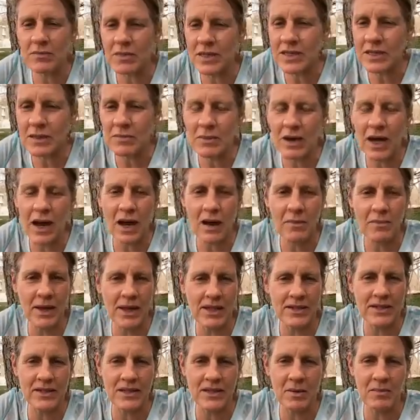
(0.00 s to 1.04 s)
me some
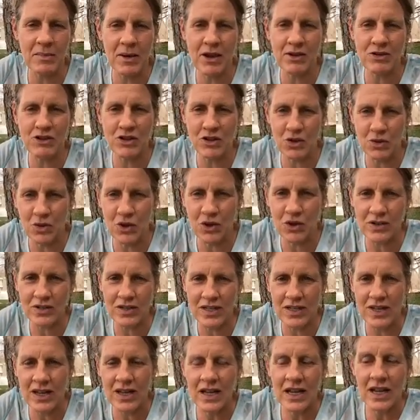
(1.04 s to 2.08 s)
comments about
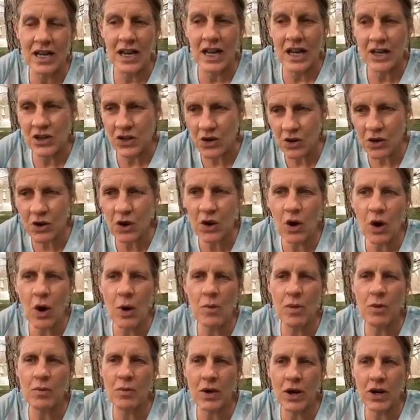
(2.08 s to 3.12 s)
chores in your home
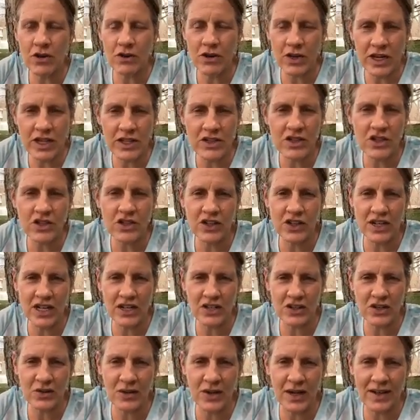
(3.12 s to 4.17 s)
and what your kids are good at
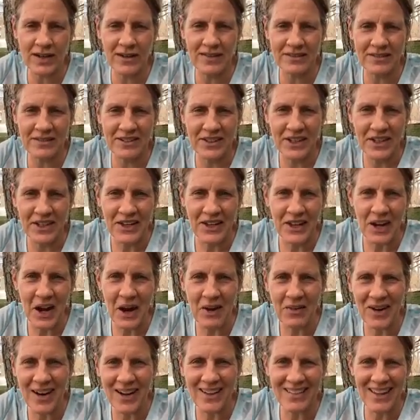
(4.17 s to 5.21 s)
doing.
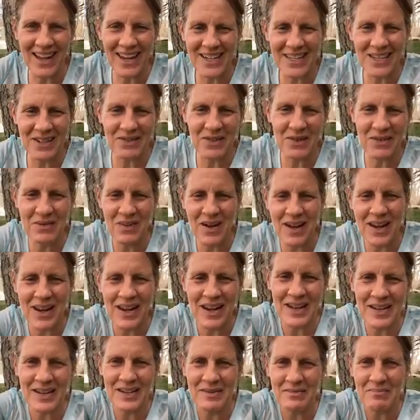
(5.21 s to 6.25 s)
All right. Thanks,
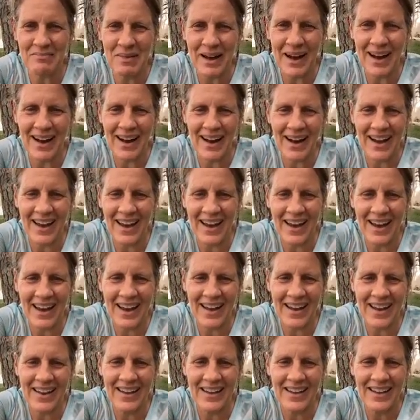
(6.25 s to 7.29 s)
everyone.
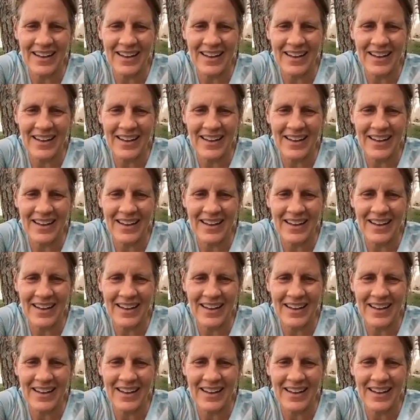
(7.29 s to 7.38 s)
Bye.